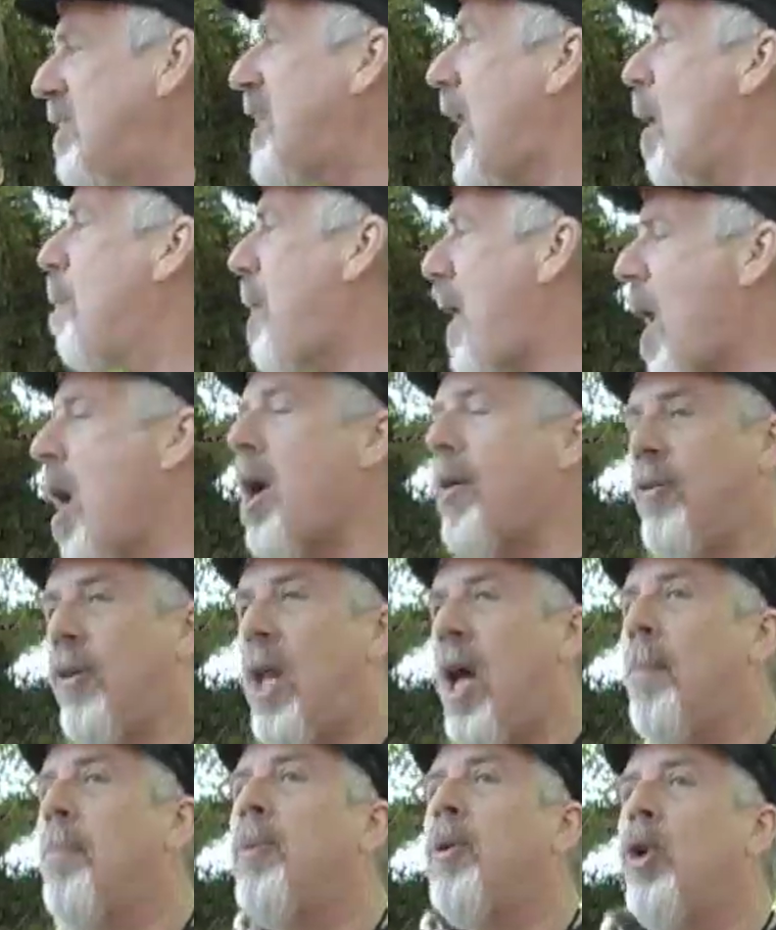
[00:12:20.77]
This is how powerful,
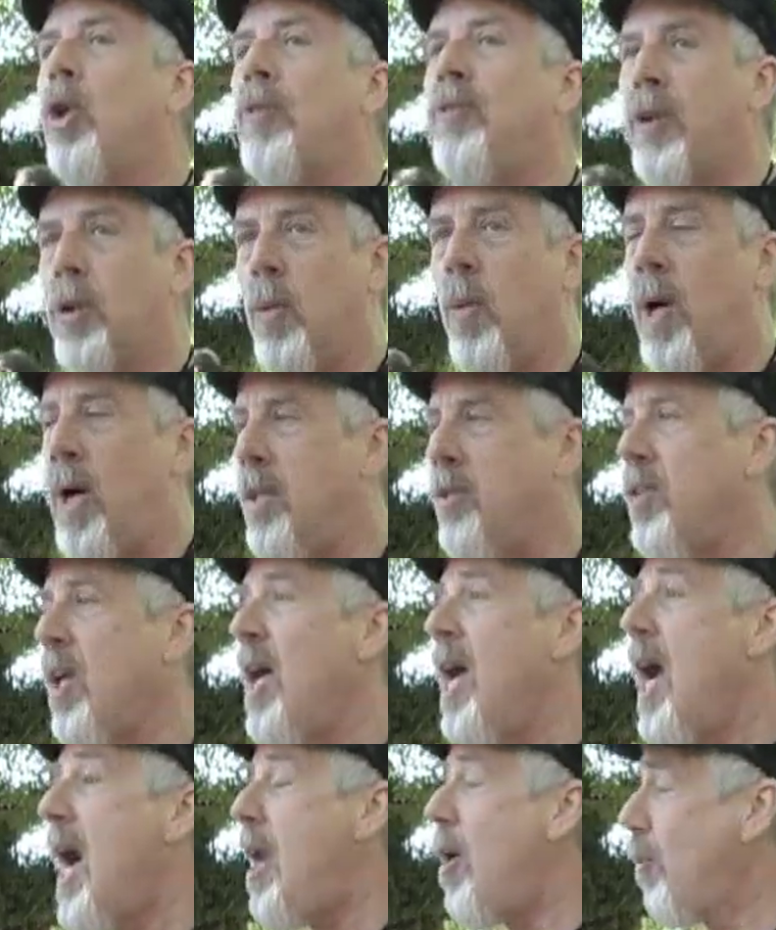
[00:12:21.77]
how beautiful it was.
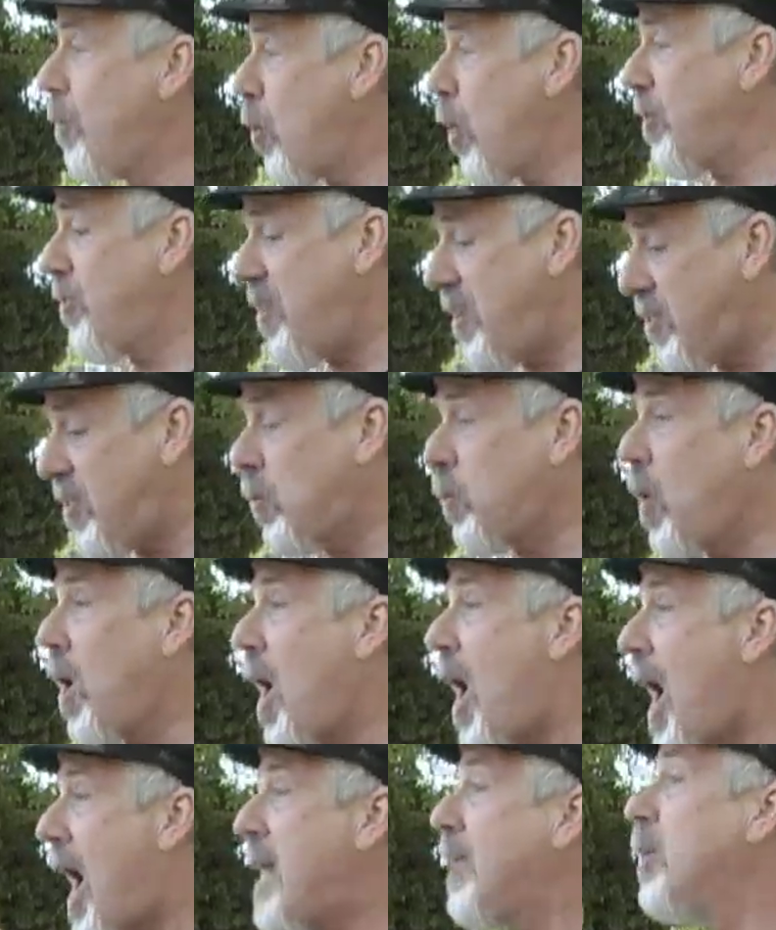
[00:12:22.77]
And of course, this is where
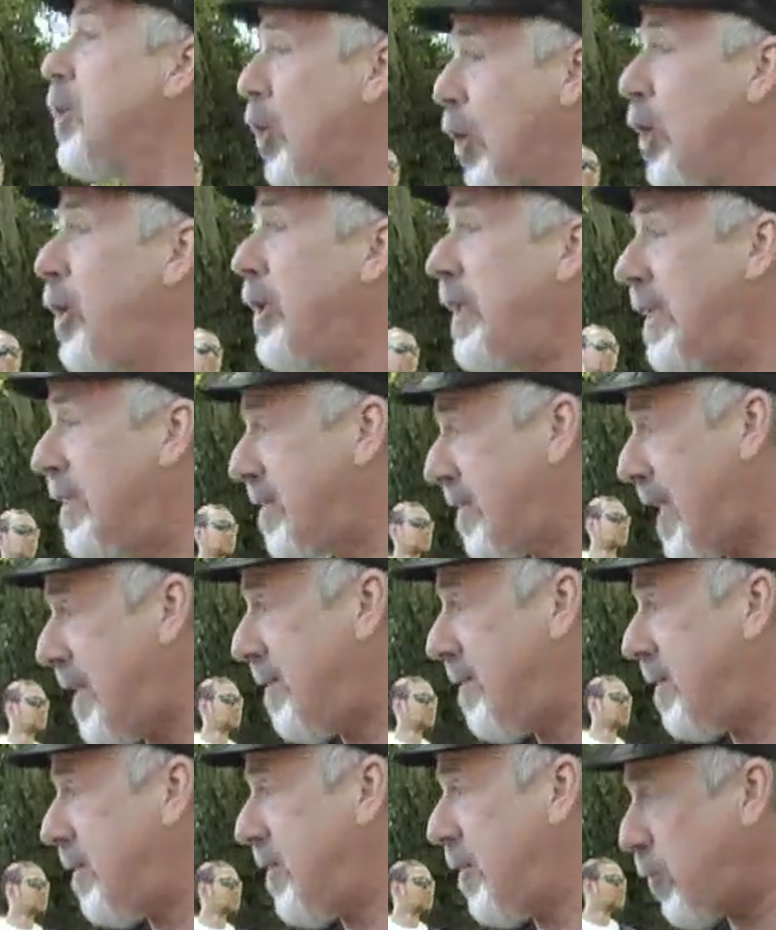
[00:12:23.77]
I learned
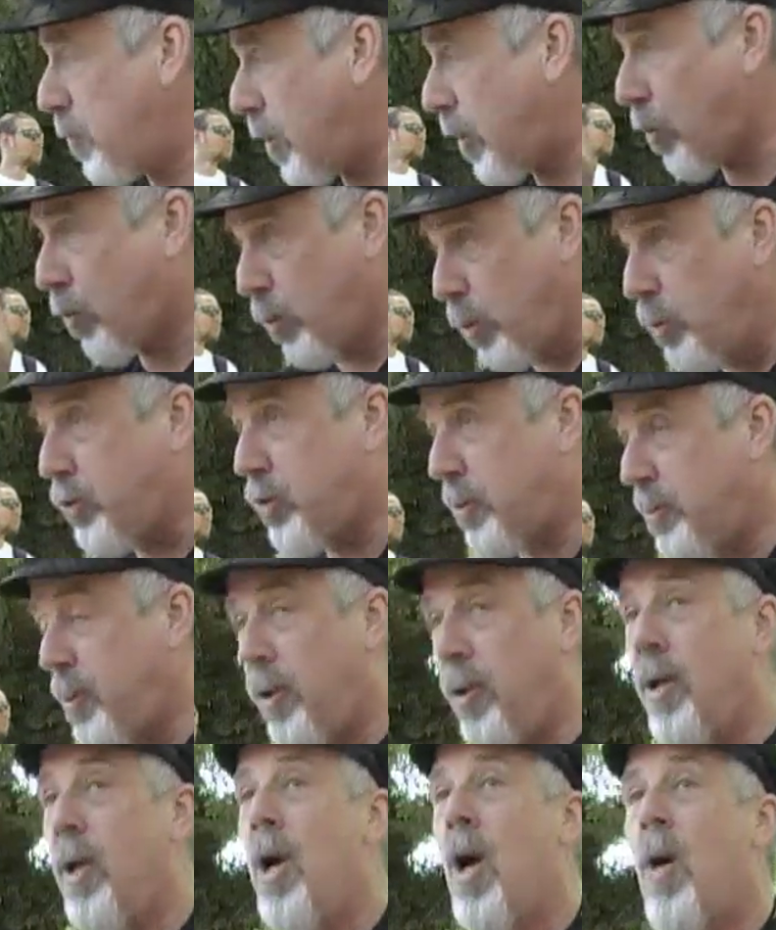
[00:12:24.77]
consensus. This is the
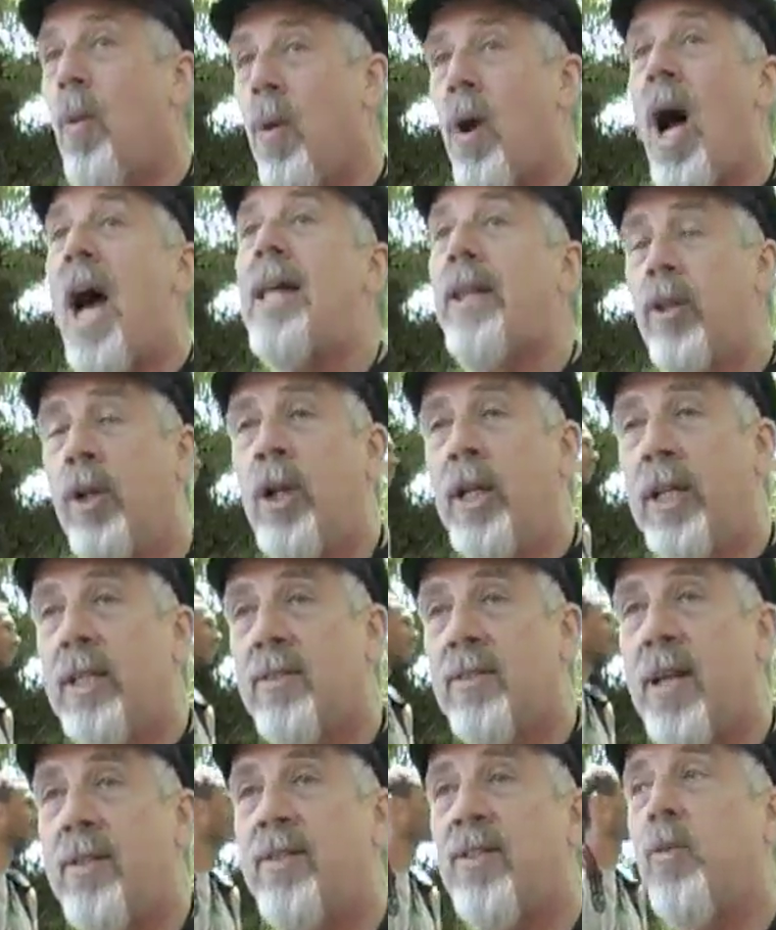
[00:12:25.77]
crucible where I learned
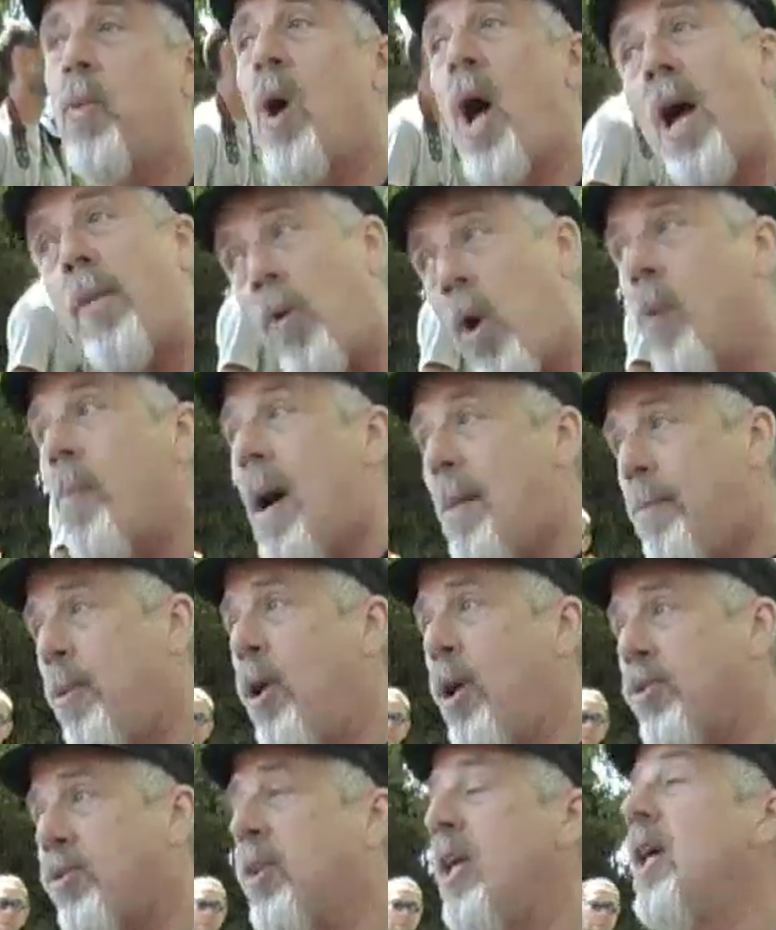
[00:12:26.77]
consensus, where I wrote my
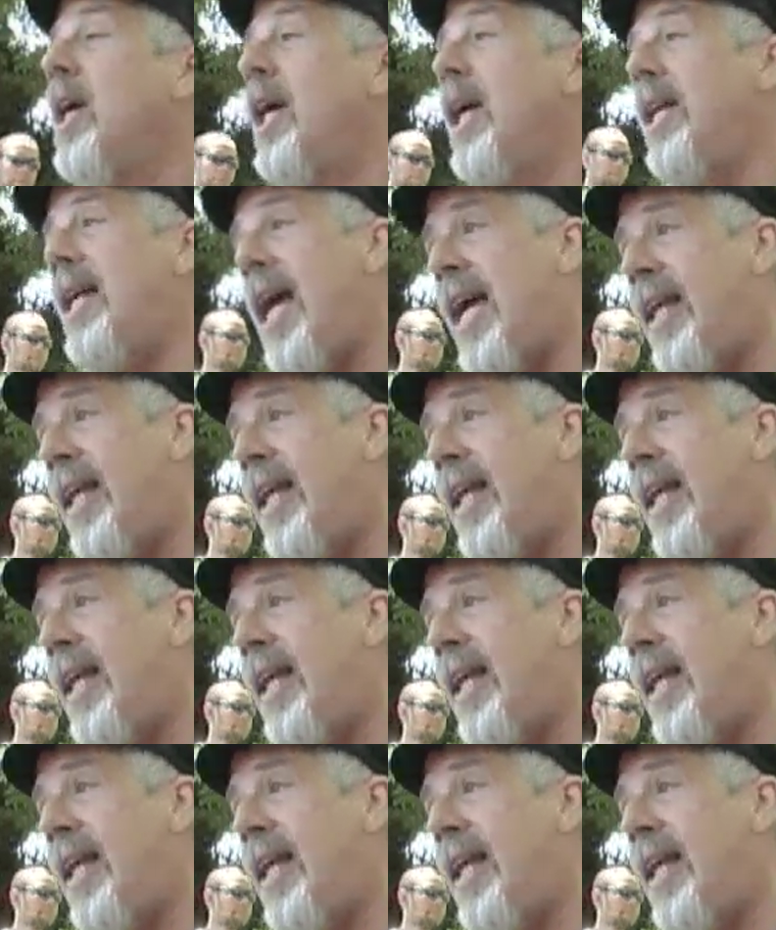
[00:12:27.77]
books in